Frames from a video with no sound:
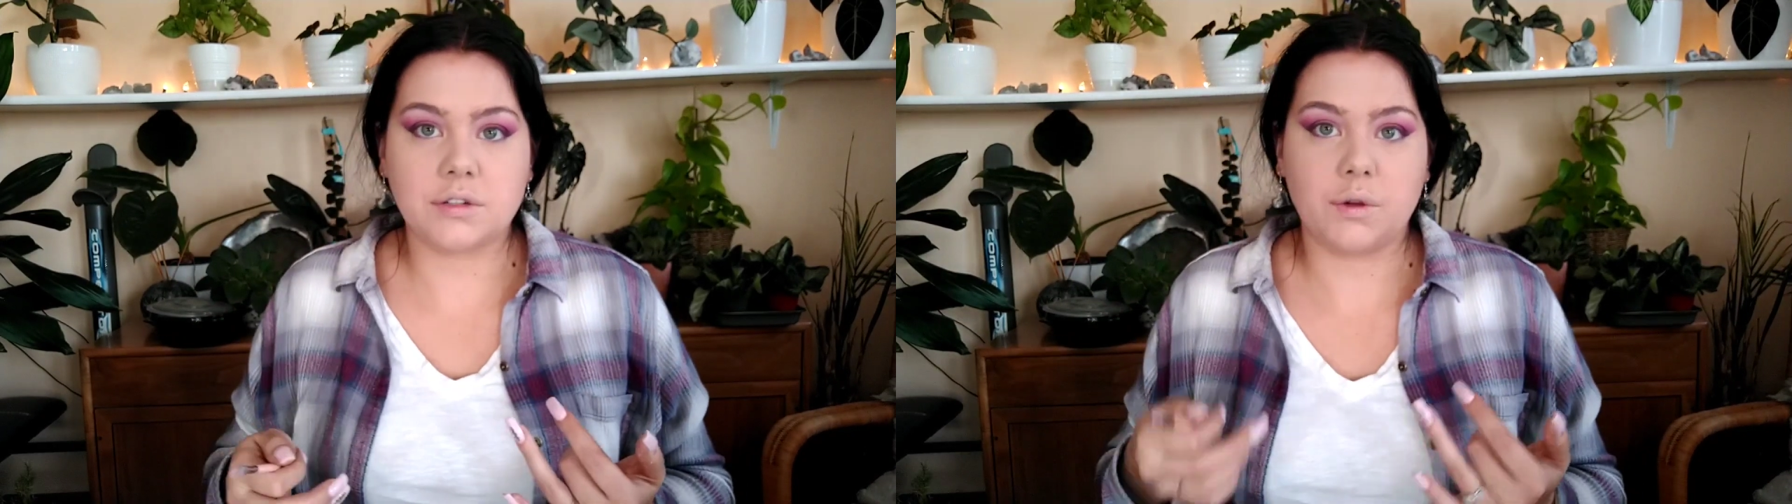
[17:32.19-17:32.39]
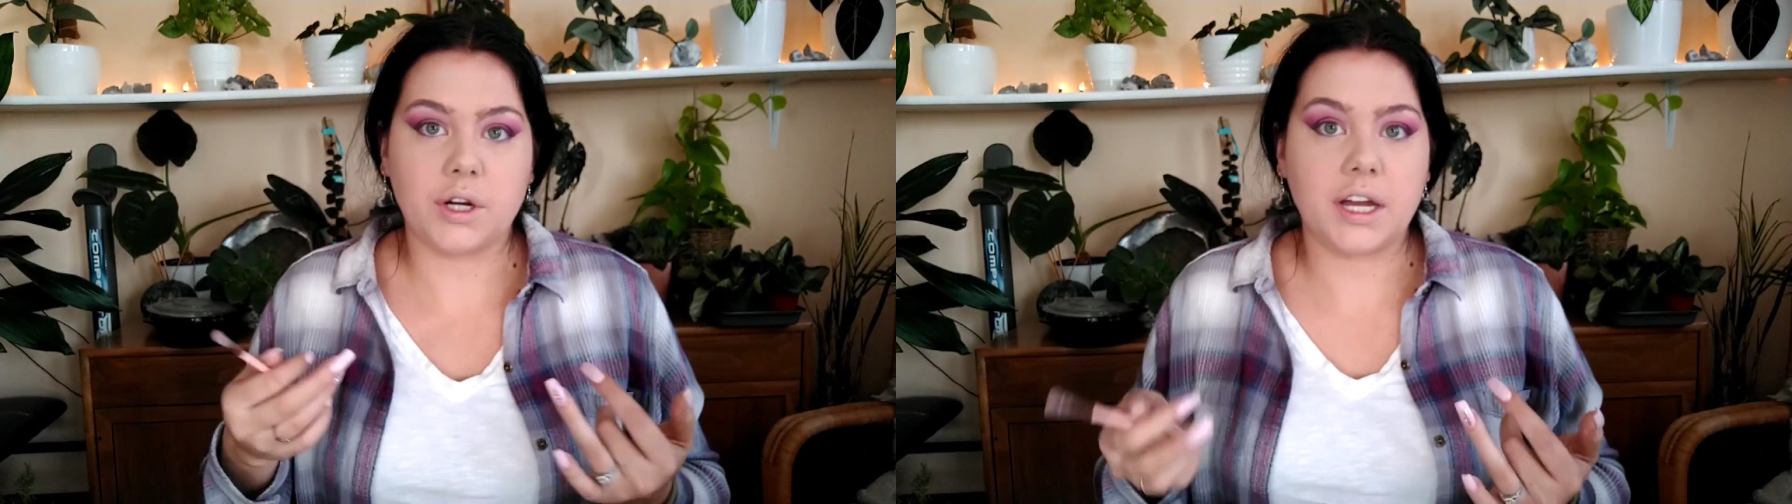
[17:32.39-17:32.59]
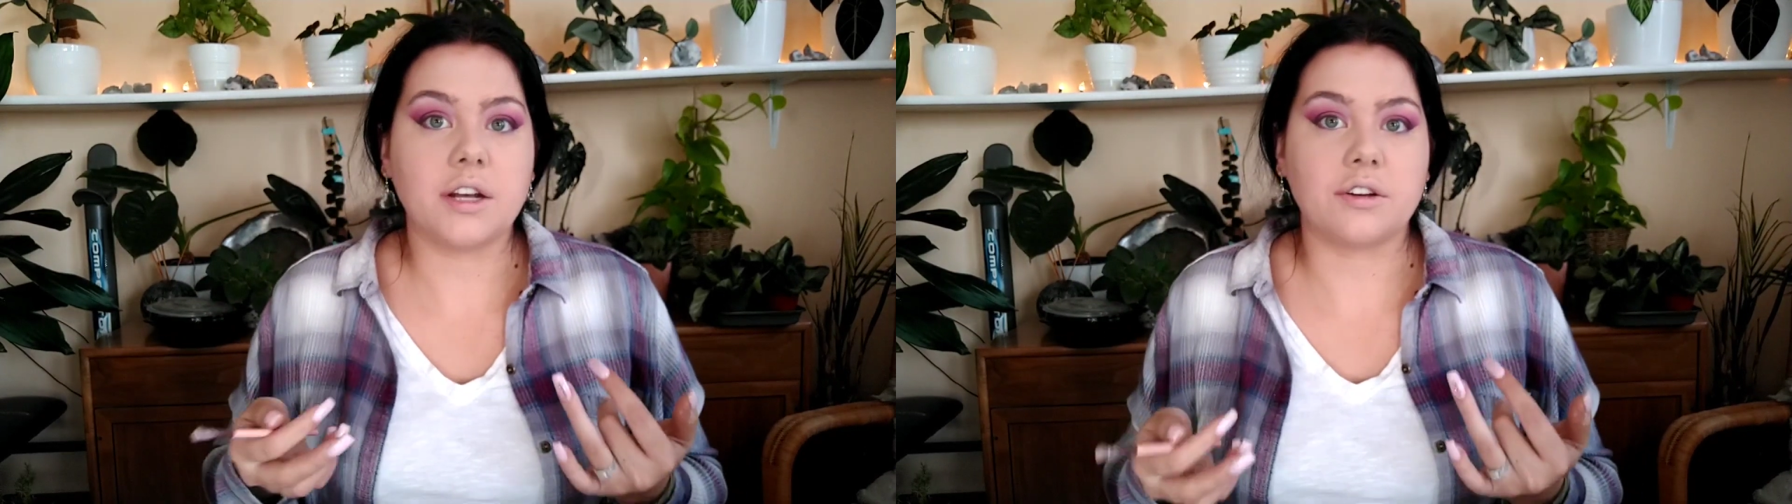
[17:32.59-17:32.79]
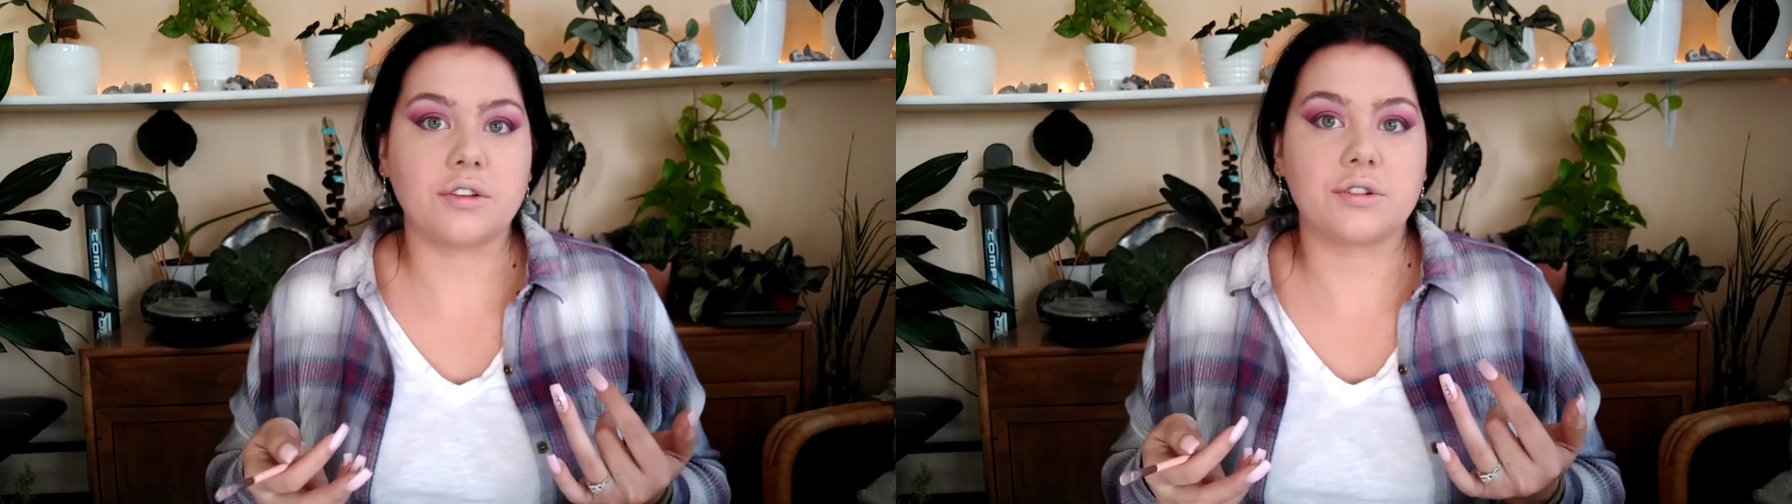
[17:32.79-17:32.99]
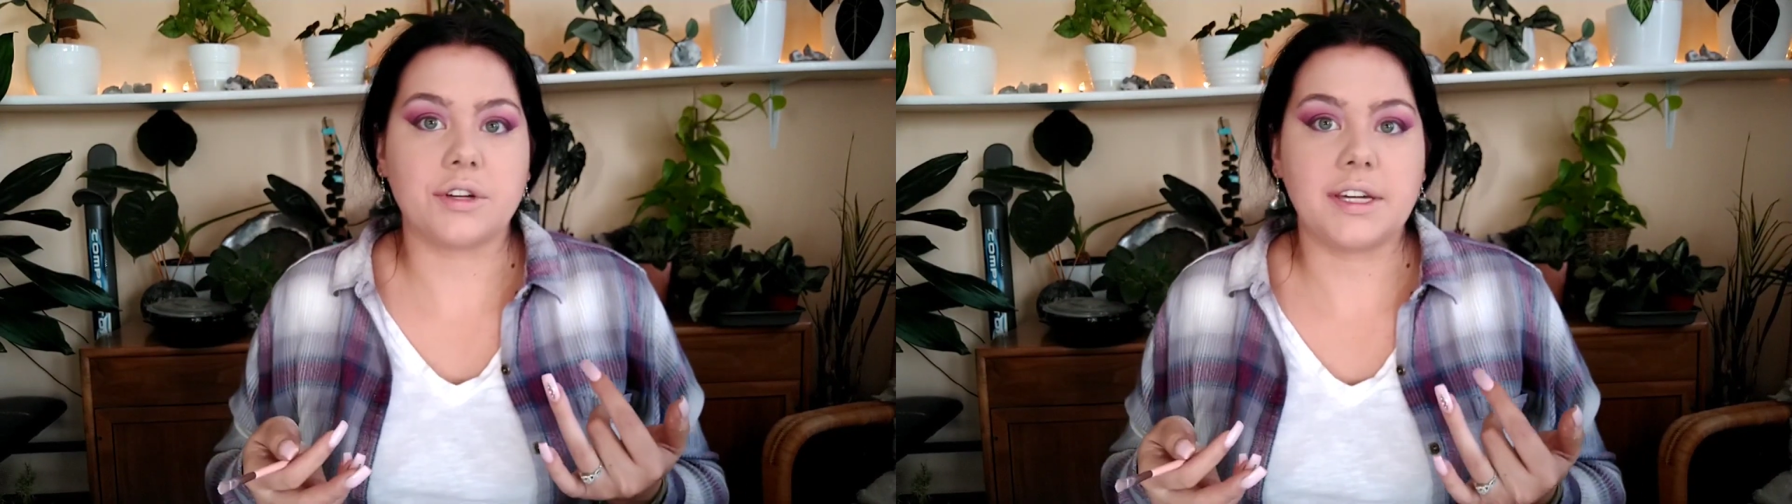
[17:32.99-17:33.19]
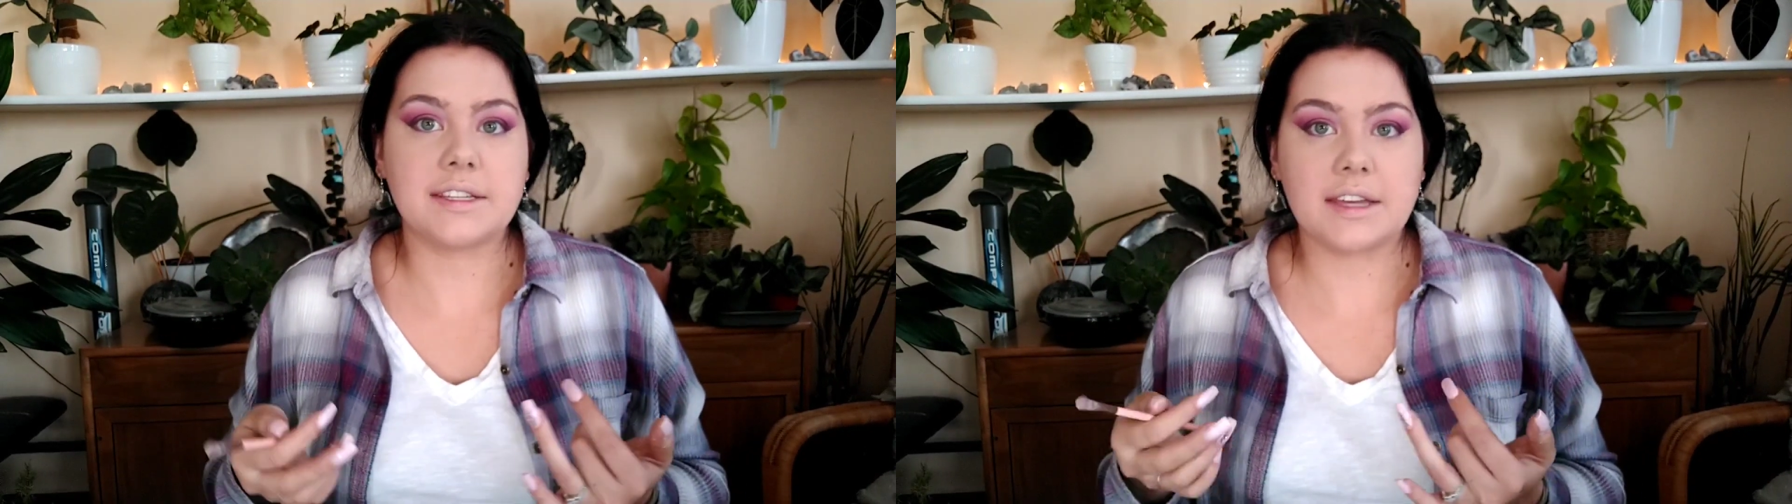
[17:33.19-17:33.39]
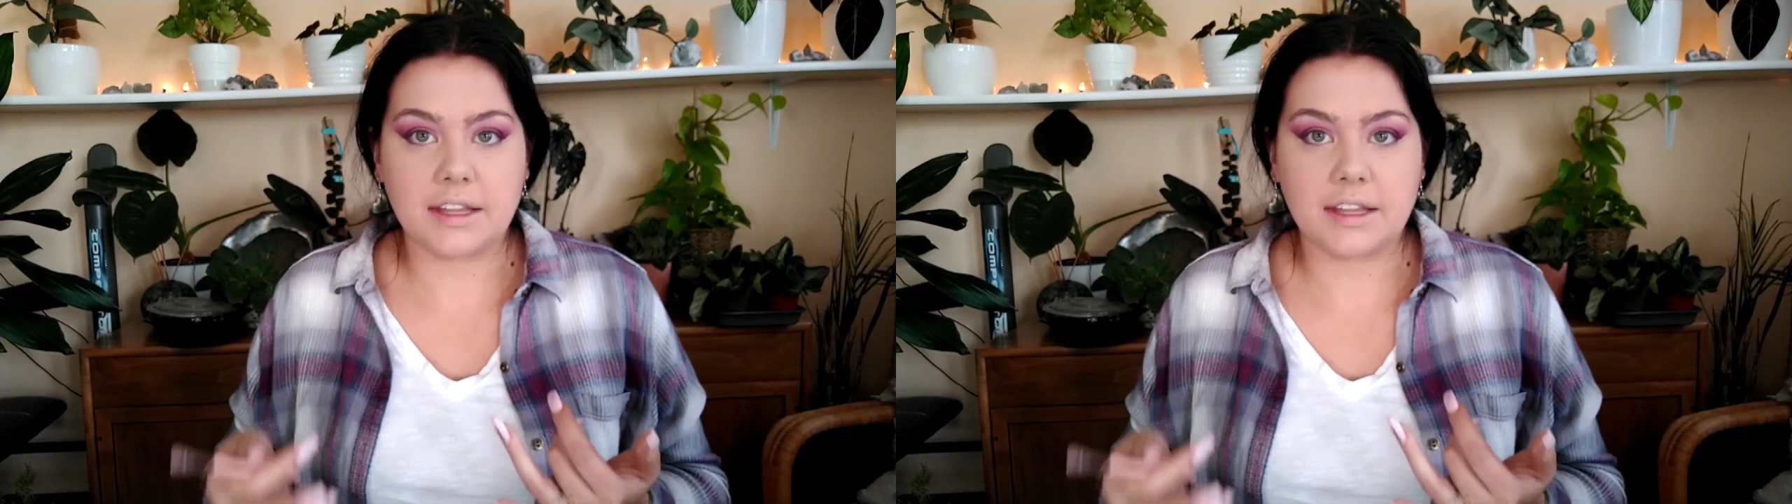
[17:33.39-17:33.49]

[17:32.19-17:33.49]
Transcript: floor under the trees,